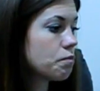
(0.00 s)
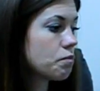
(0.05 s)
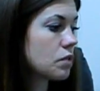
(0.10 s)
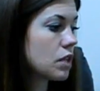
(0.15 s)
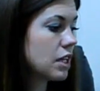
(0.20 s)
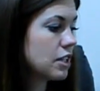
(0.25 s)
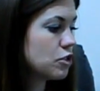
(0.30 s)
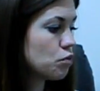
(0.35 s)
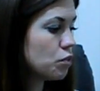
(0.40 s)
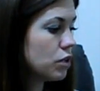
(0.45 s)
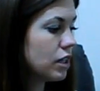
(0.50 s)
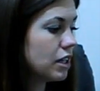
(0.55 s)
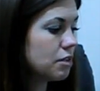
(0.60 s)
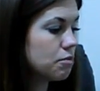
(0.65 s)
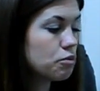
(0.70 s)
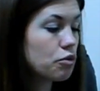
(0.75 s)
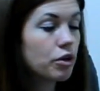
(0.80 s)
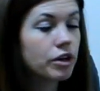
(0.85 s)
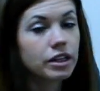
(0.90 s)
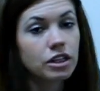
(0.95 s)
It's really
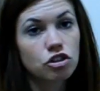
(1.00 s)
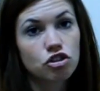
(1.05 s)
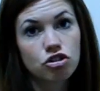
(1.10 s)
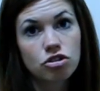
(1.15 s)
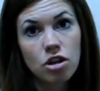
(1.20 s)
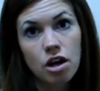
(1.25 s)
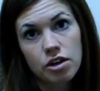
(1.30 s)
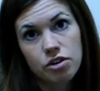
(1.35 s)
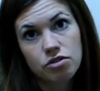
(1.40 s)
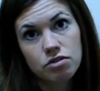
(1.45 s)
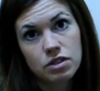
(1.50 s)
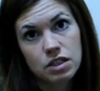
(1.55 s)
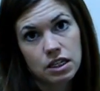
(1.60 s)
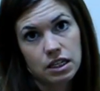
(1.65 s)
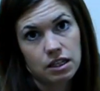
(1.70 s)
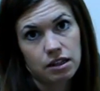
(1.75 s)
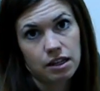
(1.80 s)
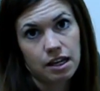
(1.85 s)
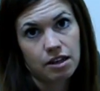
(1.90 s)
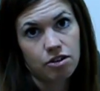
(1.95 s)
important that you're not using
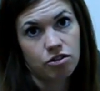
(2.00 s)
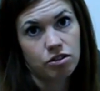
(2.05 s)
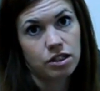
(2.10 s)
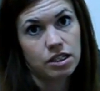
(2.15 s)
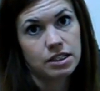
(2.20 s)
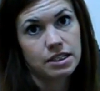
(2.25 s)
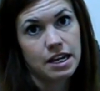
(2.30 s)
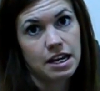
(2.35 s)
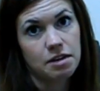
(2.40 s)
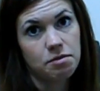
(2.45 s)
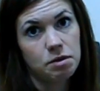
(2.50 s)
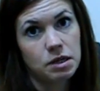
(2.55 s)
it later in the day,